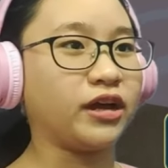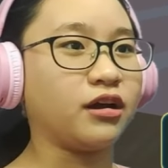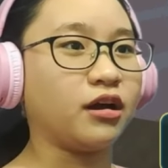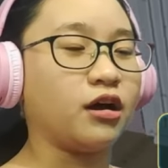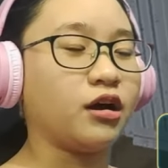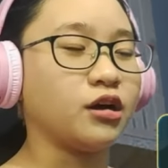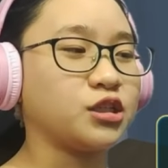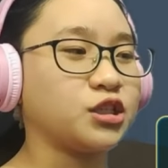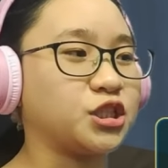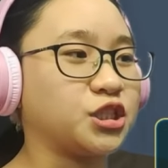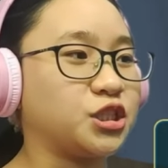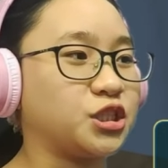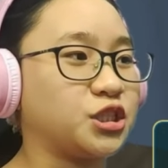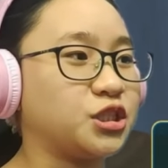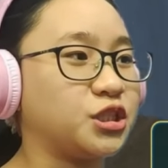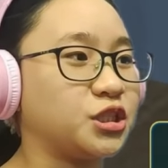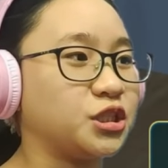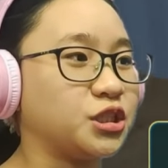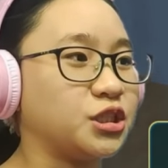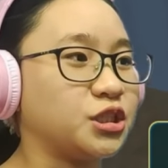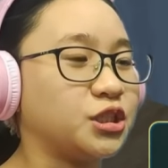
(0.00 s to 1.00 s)
my
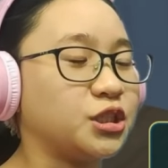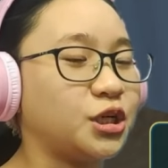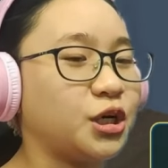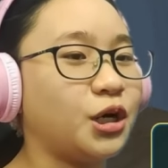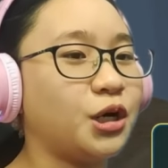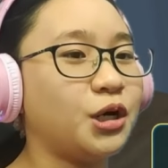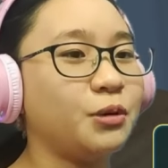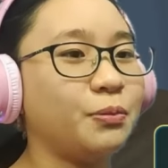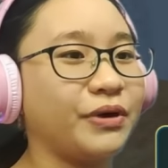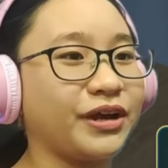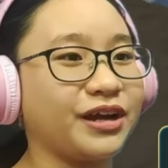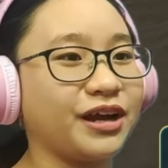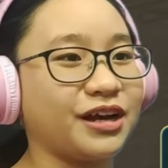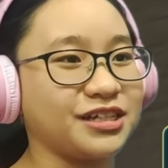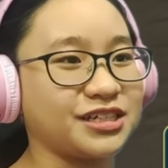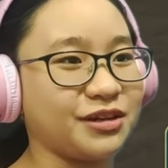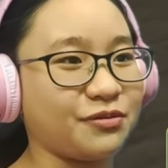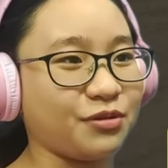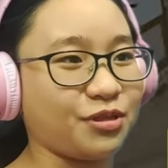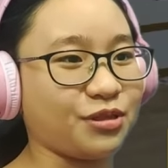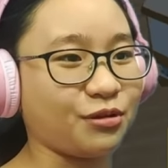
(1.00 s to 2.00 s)
gosh. Oh my
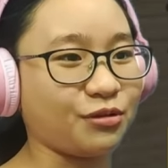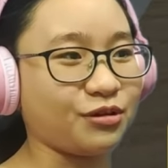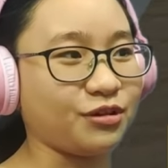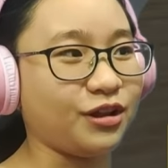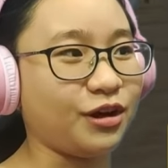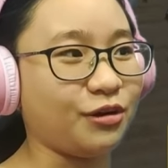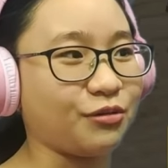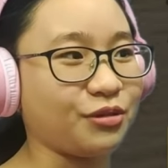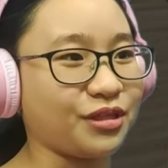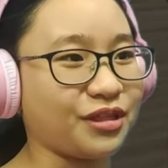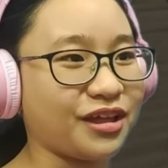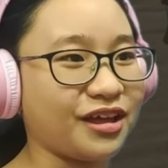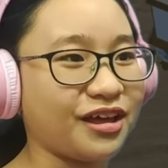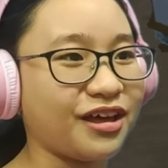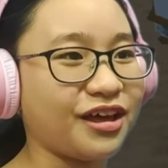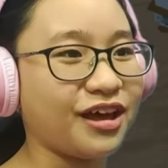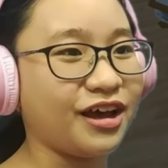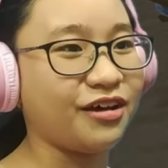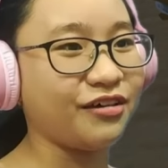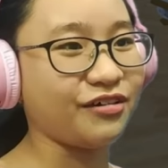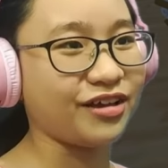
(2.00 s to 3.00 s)
gosh, I was so close.
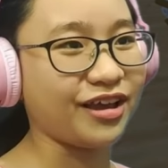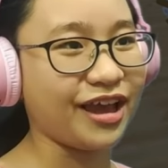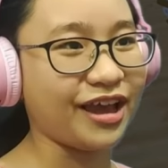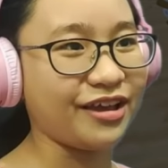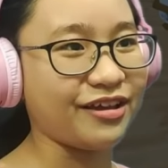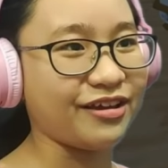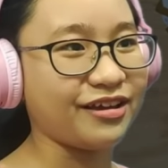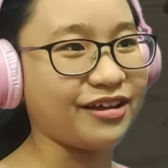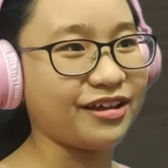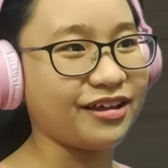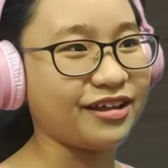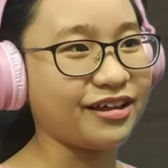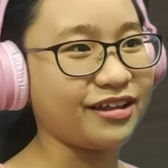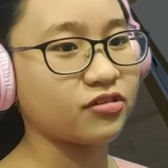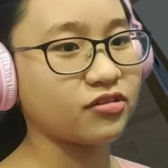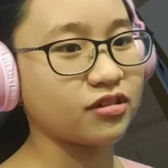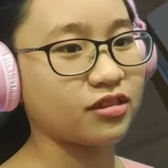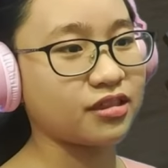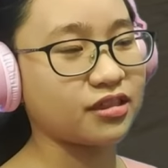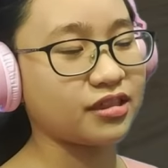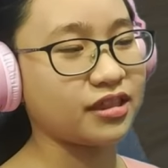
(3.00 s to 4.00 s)
Okay,
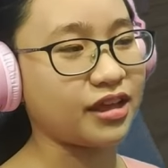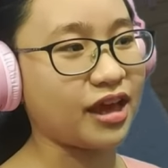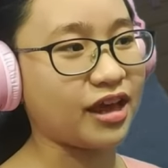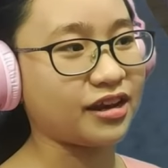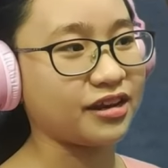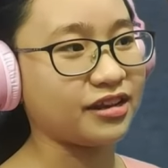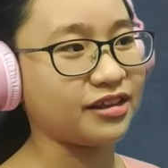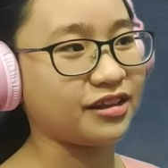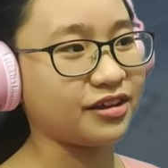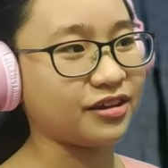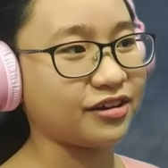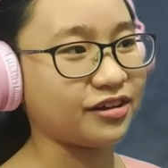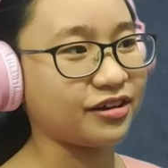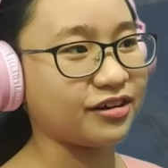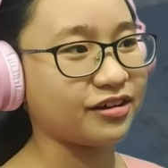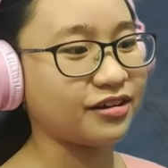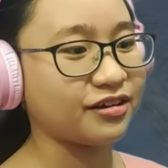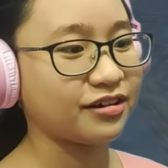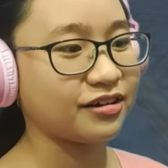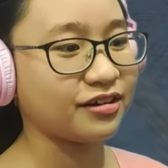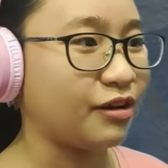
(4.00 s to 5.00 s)
let's just stand here
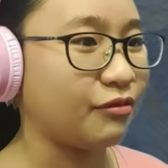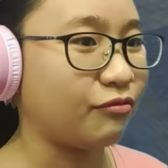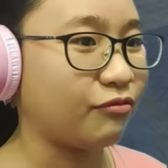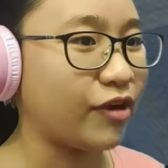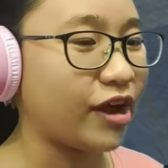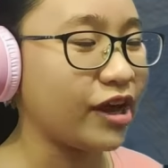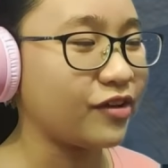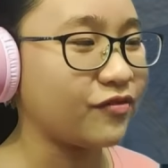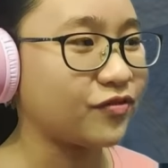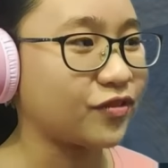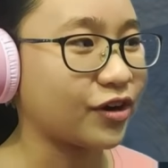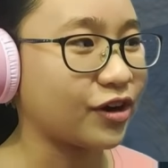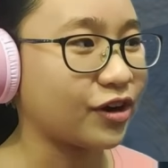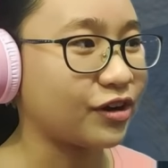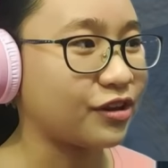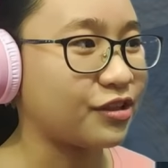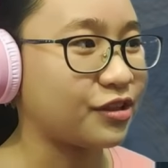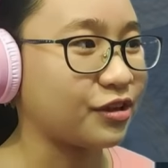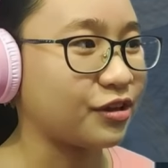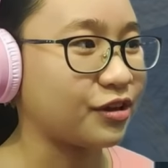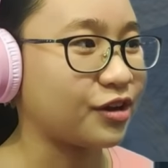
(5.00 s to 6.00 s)
and wait for
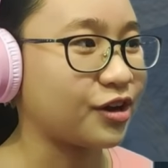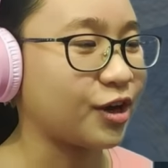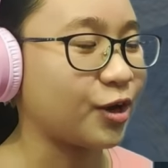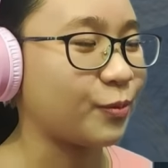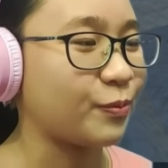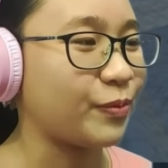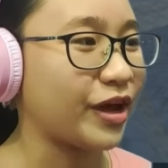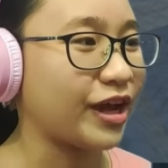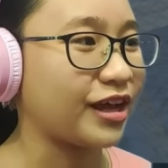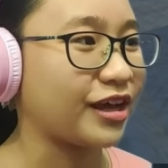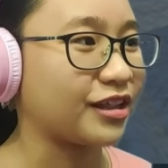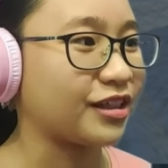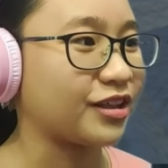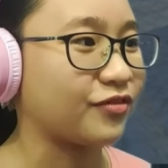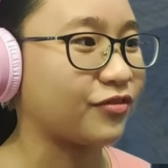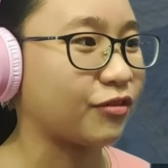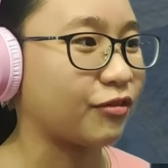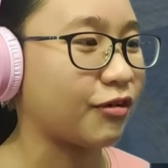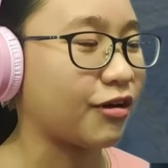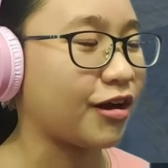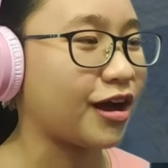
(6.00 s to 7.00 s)
her to go back at
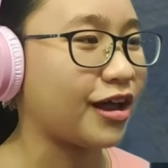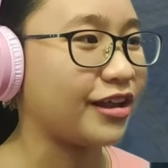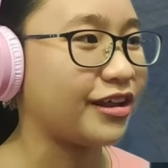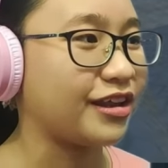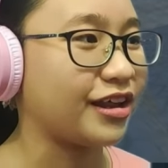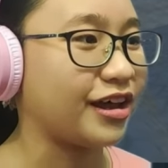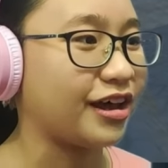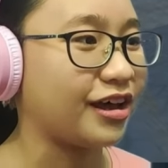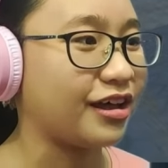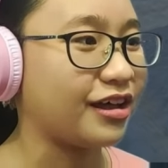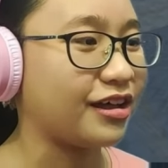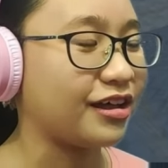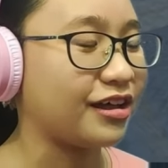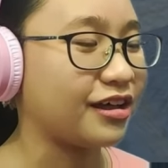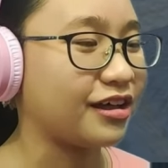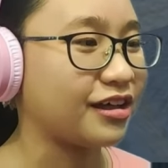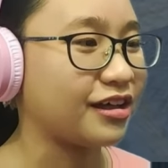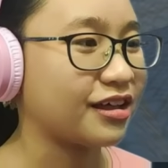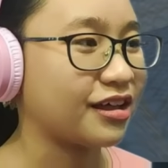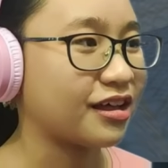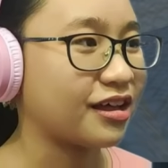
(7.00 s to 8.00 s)
the veranda.
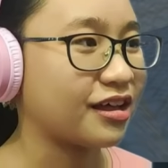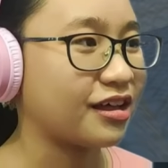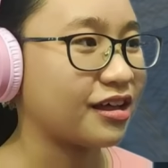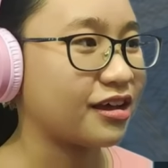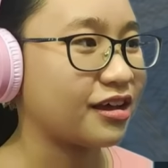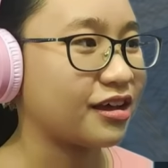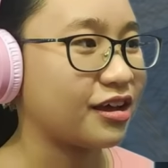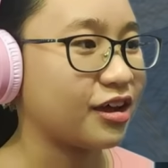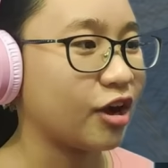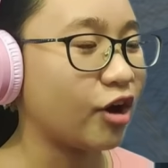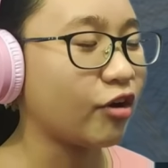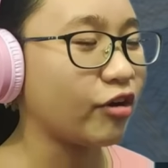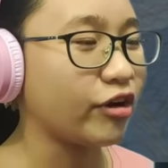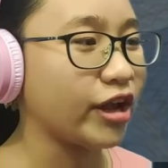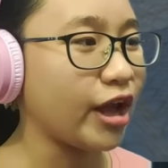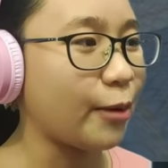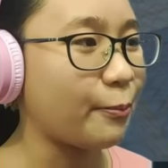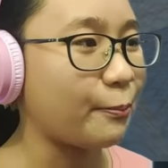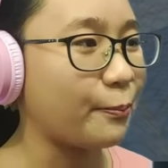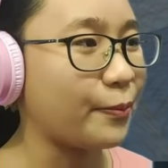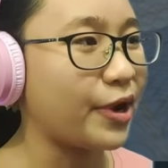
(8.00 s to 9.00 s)

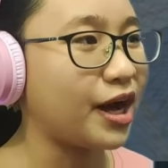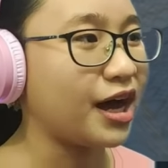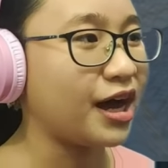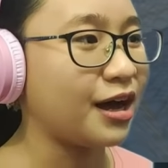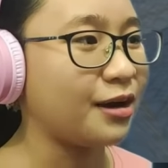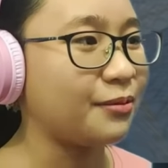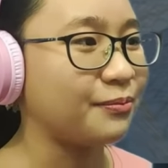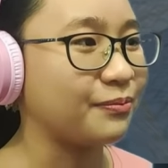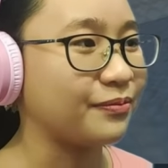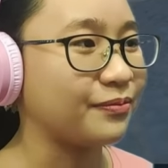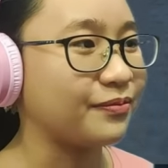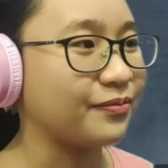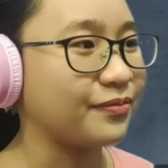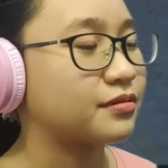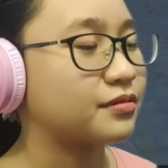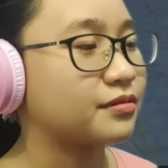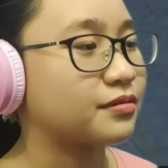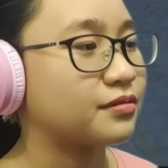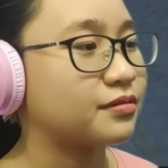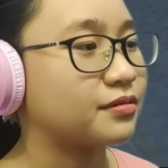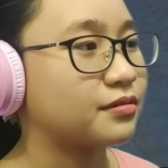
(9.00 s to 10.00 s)
Hurry up, mom.
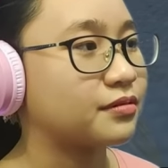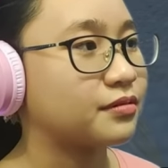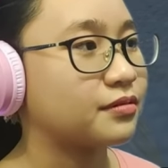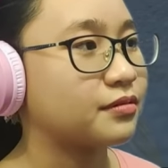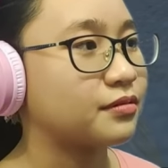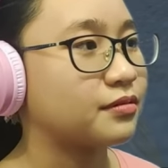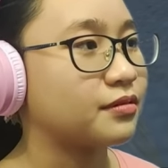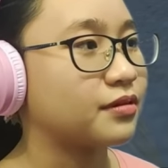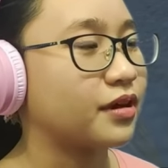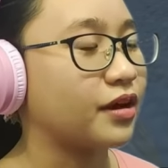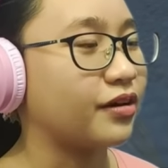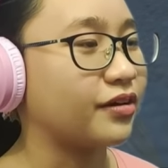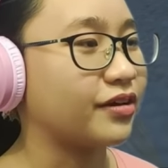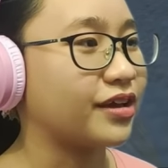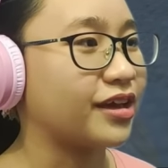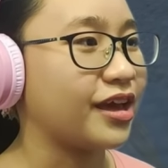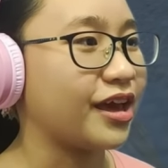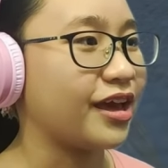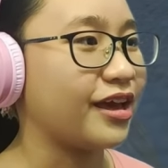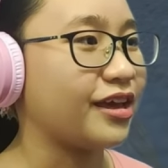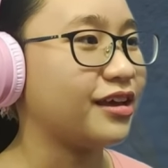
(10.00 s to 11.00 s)

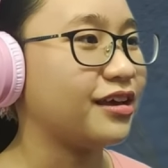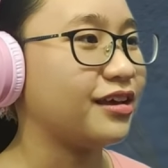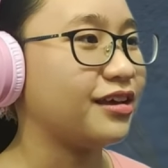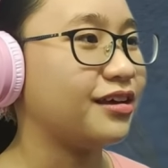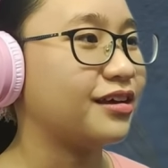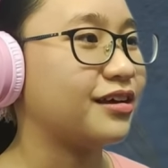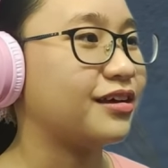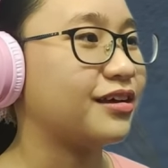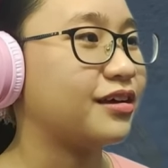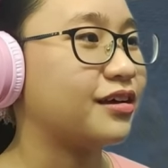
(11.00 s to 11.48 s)
Okay.